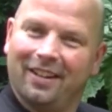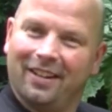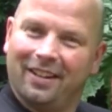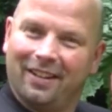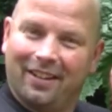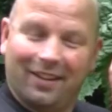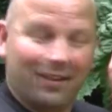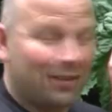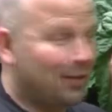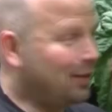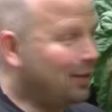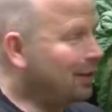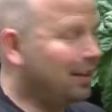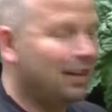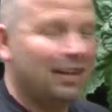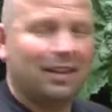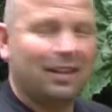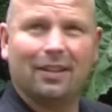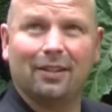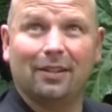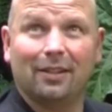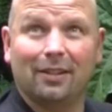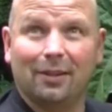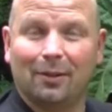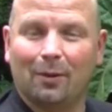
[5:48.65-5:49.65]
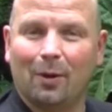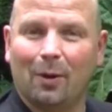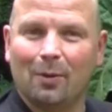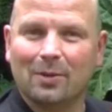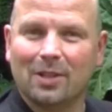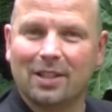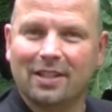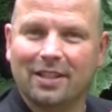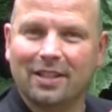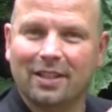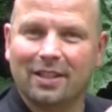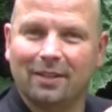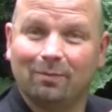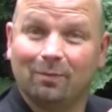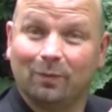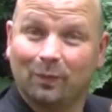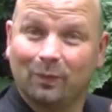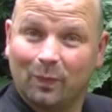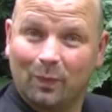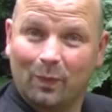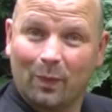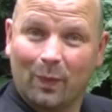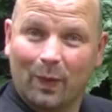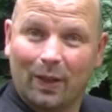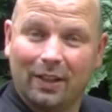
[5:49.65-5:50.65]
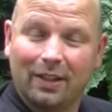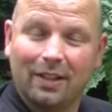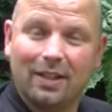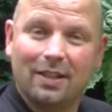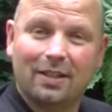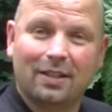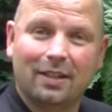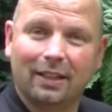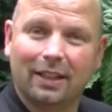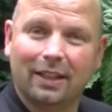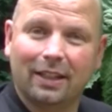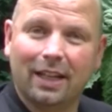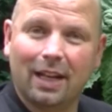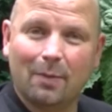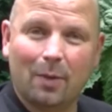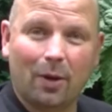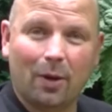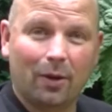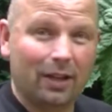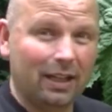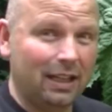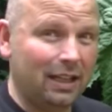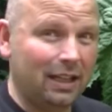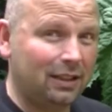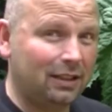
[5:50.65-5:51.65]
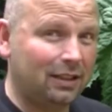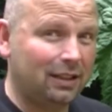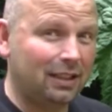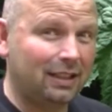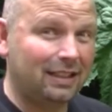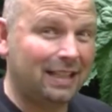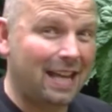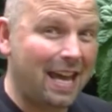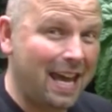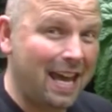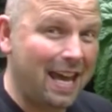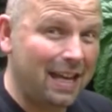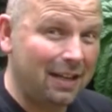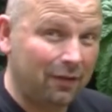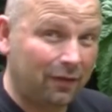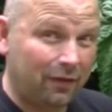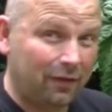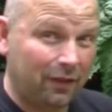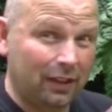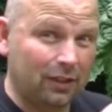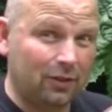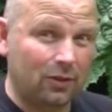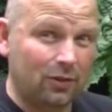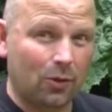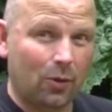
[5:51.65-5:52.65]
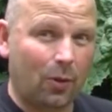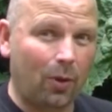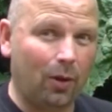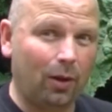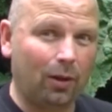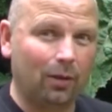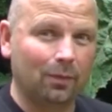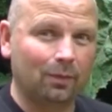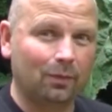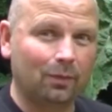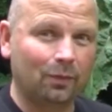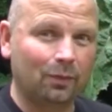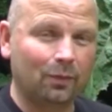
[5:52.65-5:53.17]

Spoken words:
Look, what was I saying? These can get about 8 to 10 feet tall.